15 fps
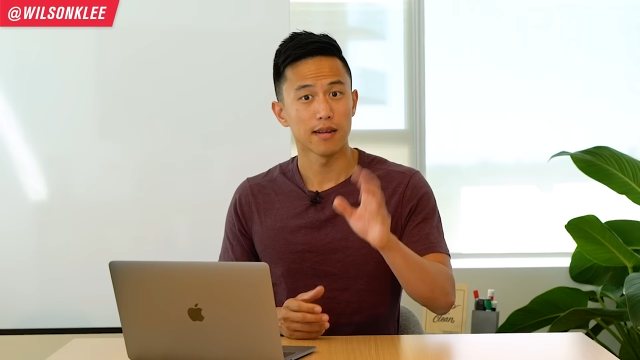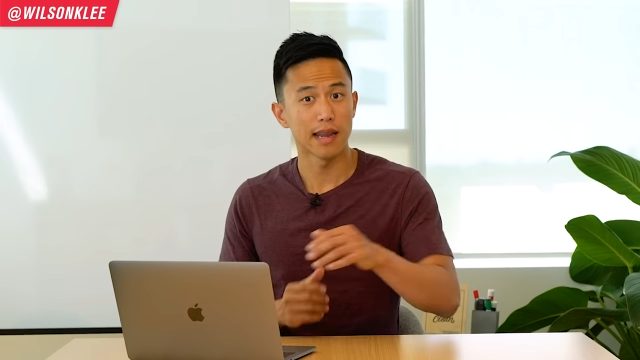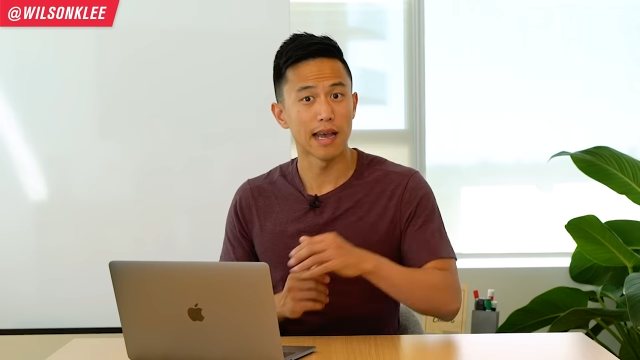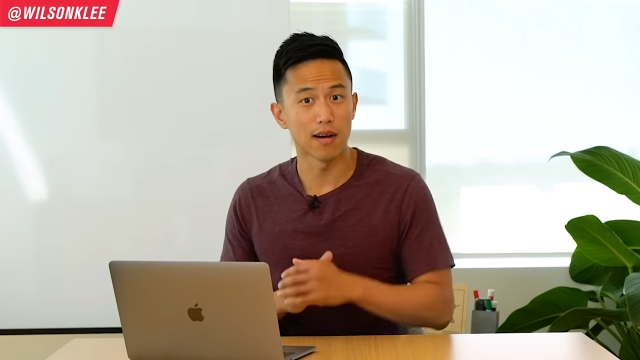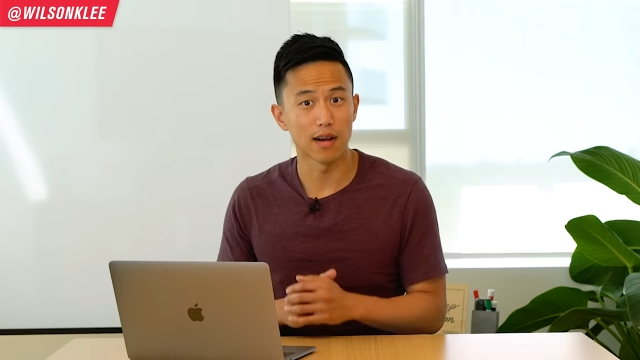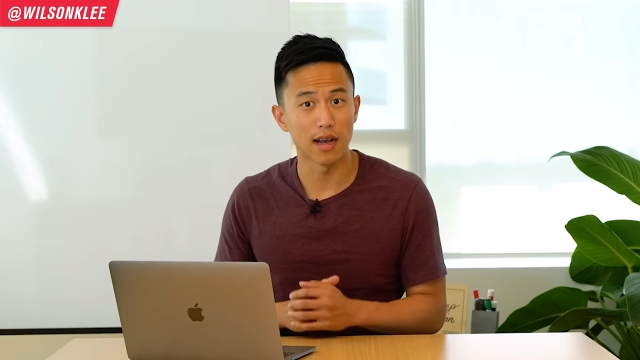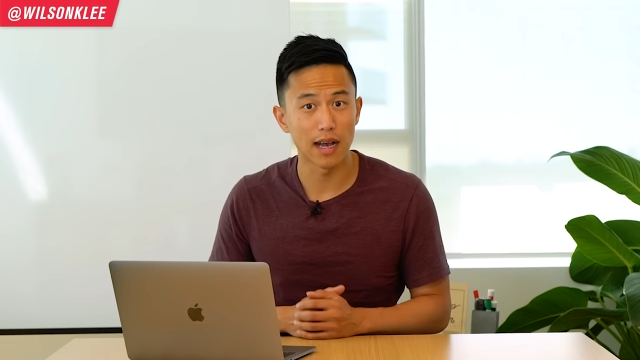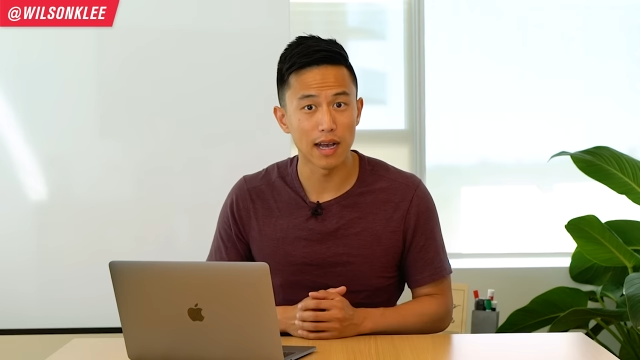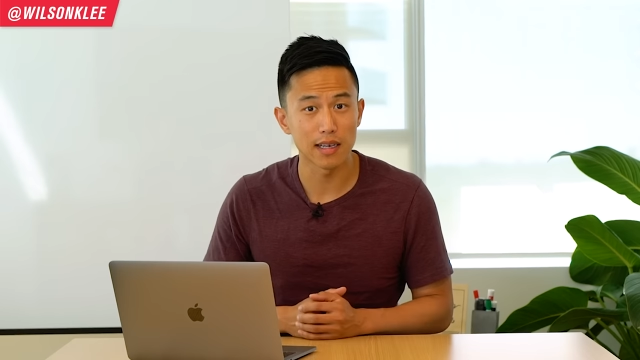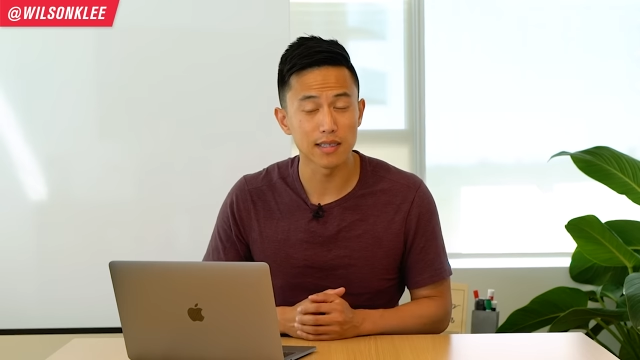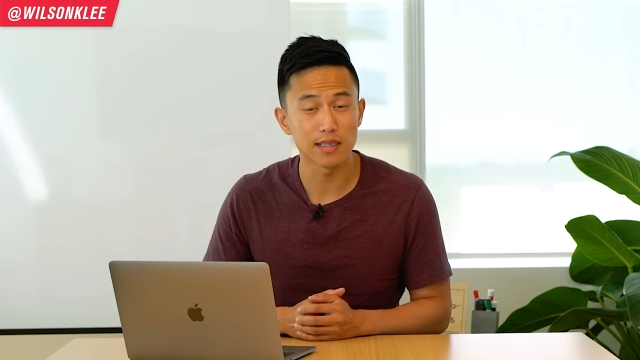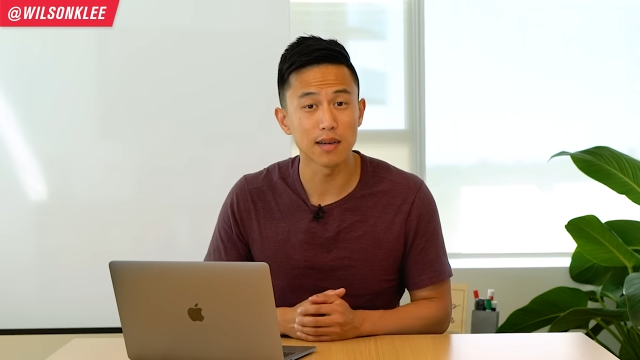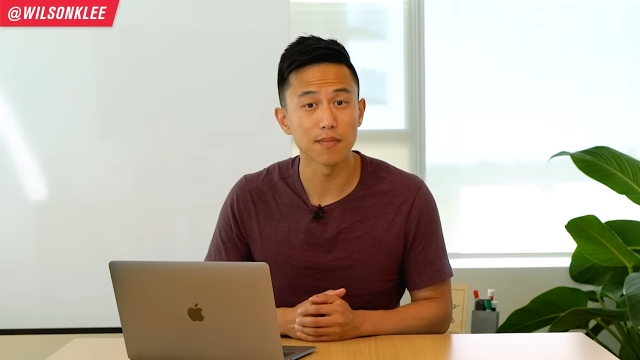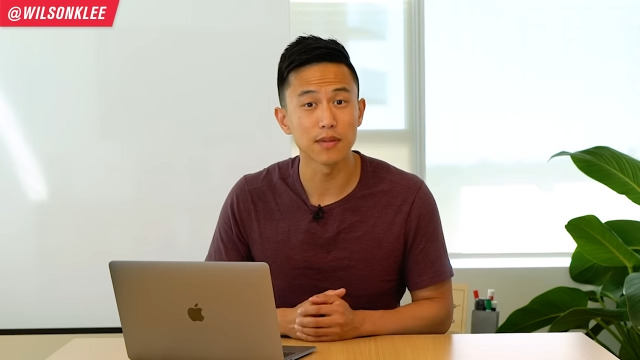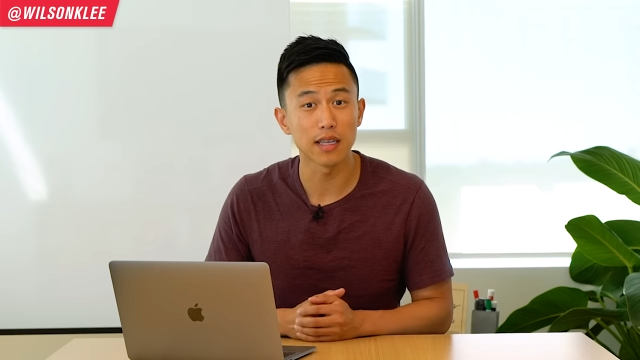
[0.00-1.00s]
Now, as
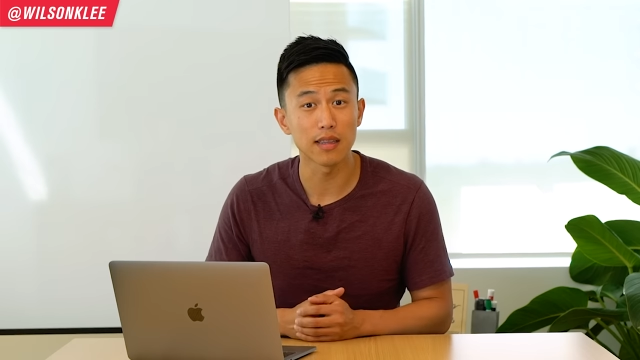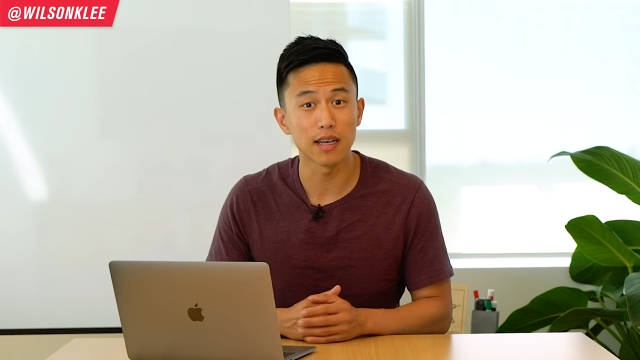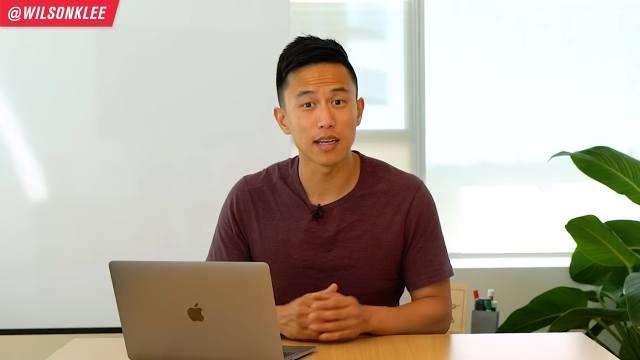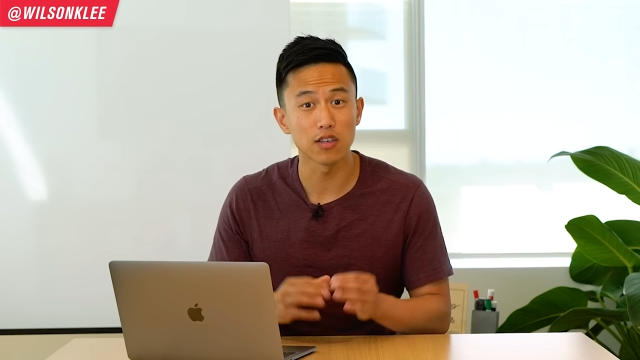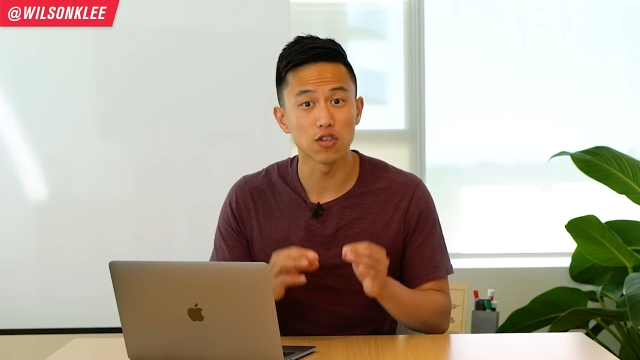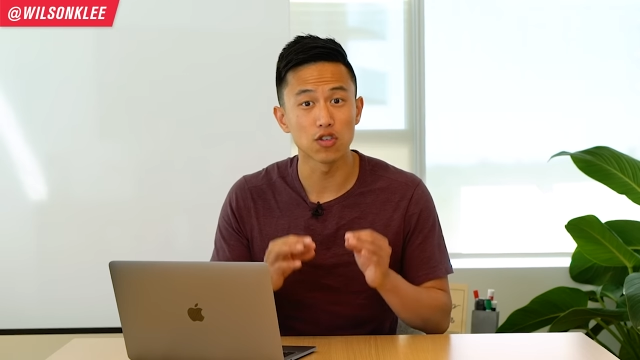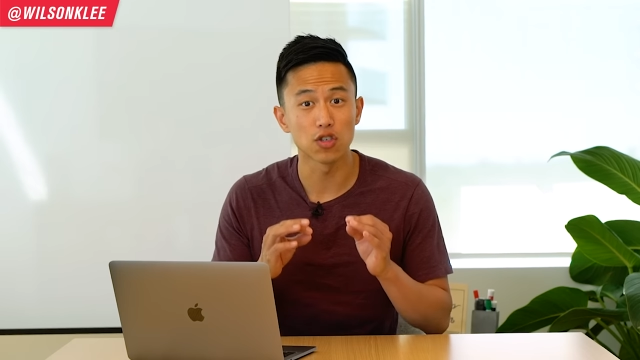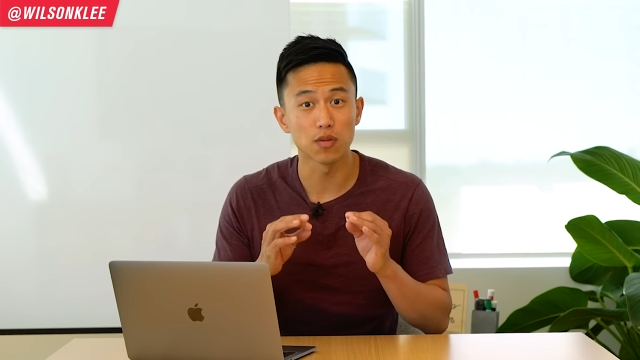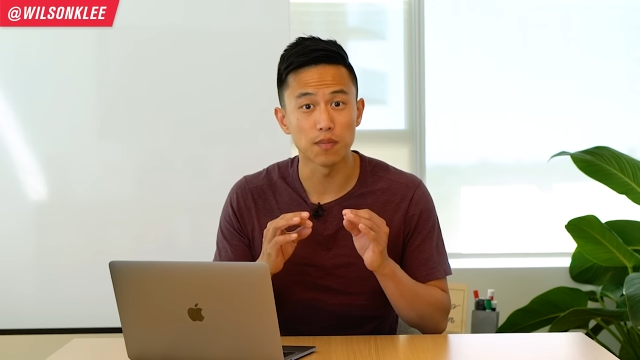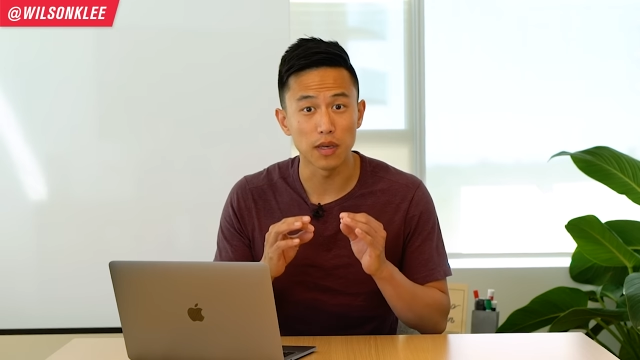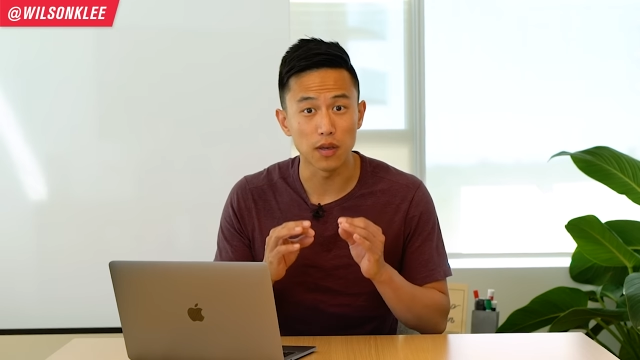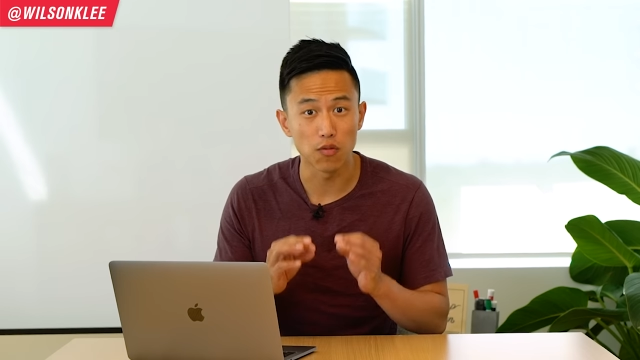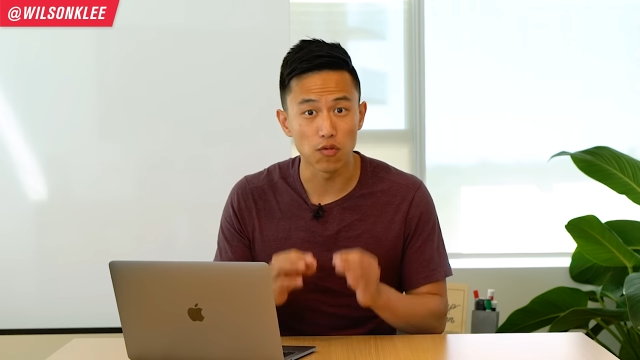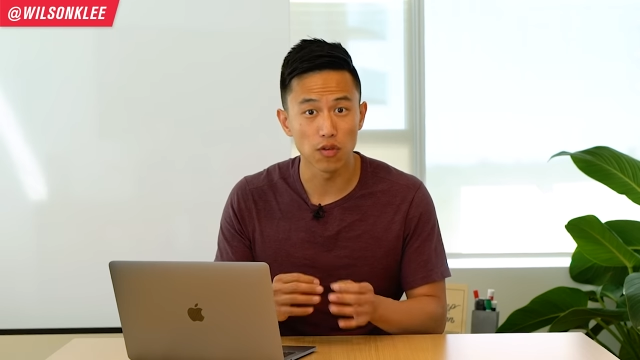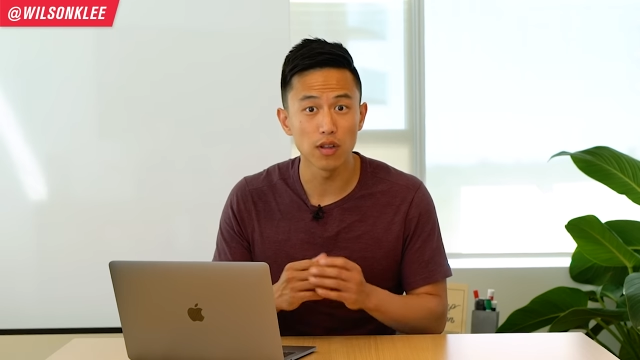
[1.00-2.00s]
something that you should
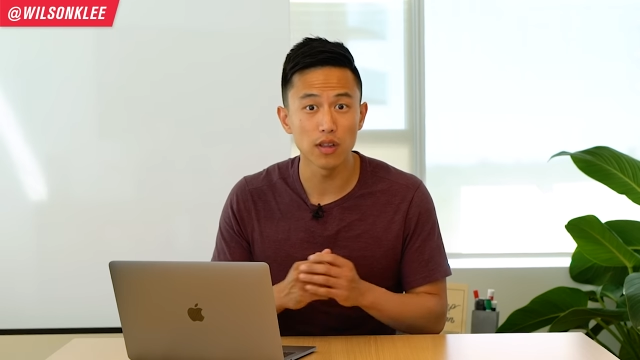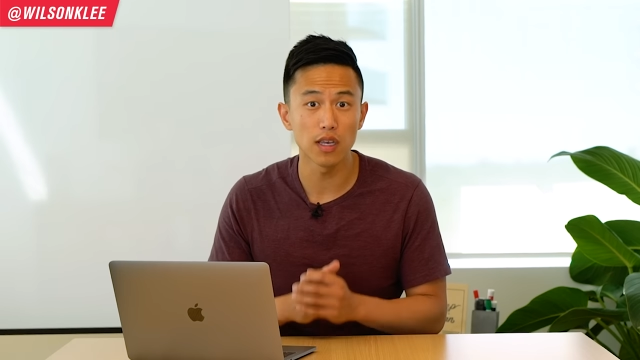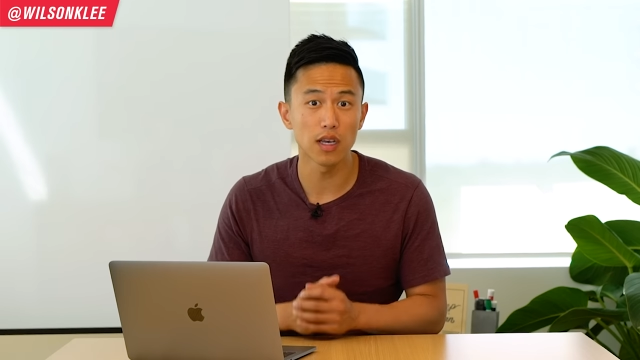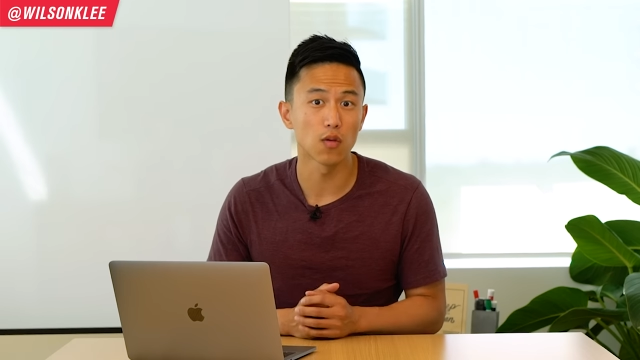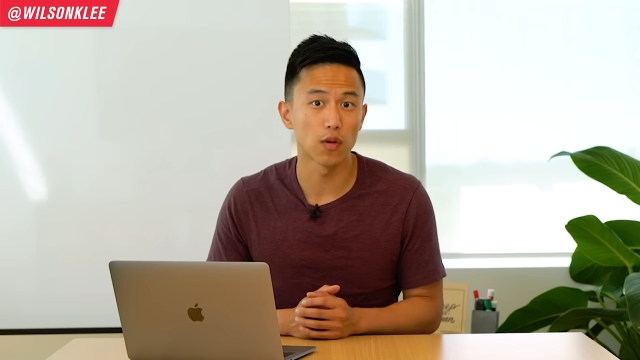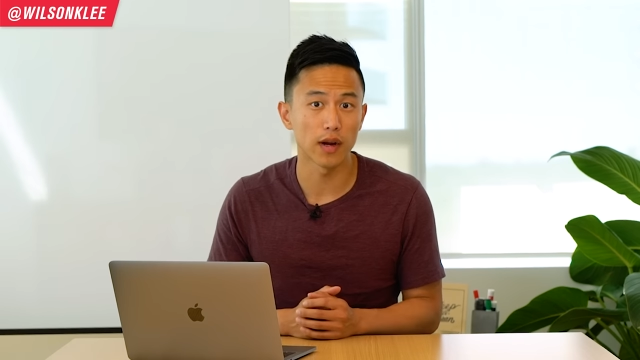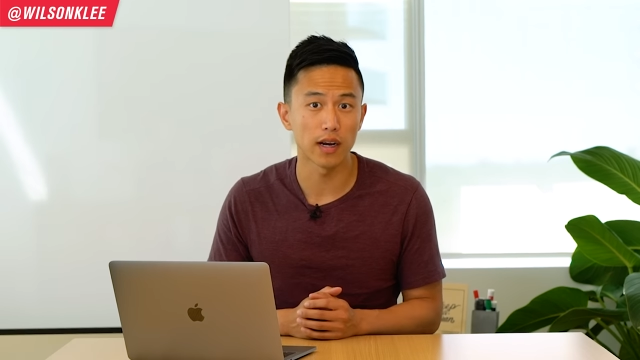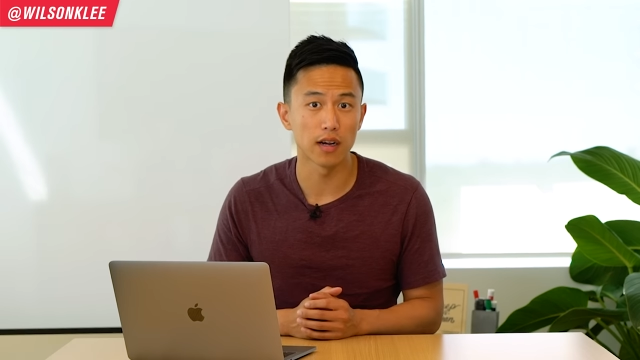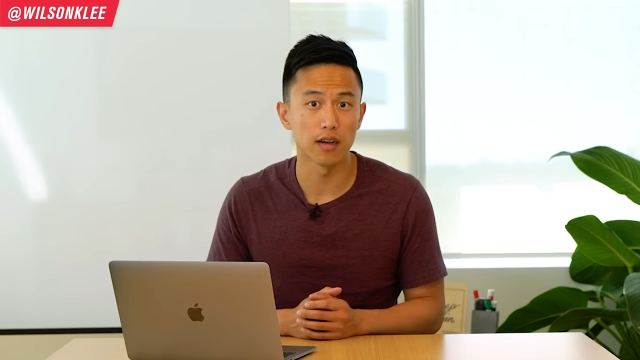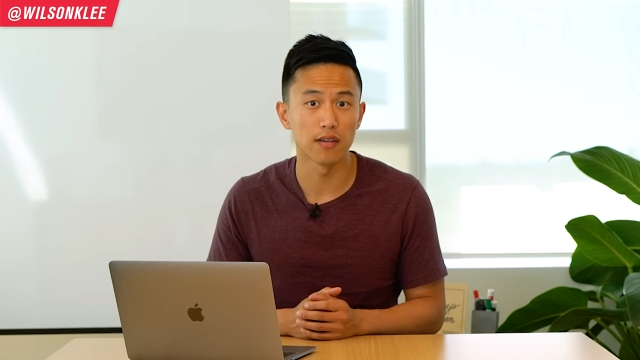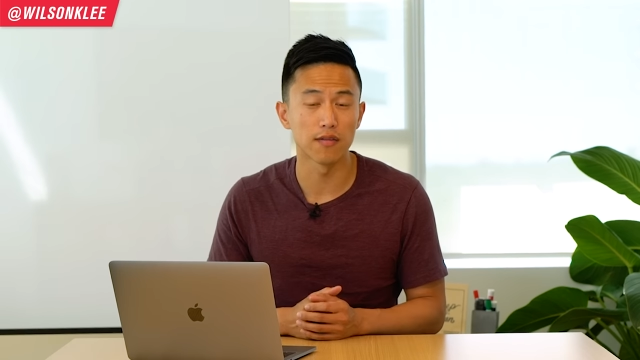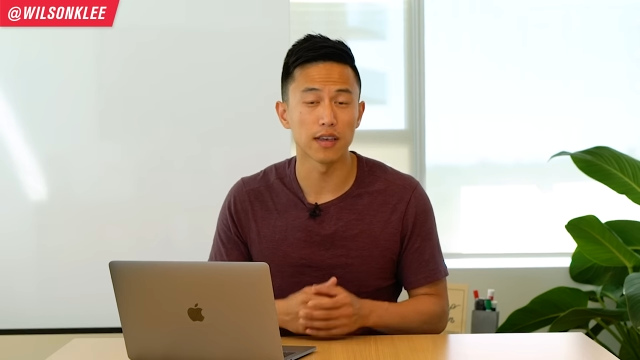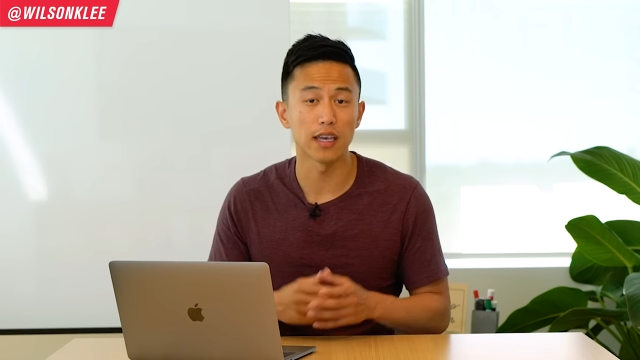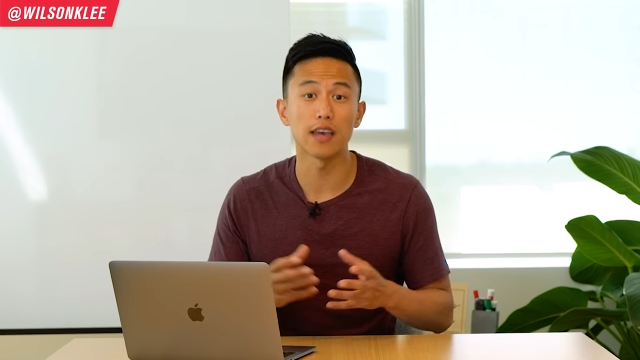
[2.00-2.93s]
be really aware of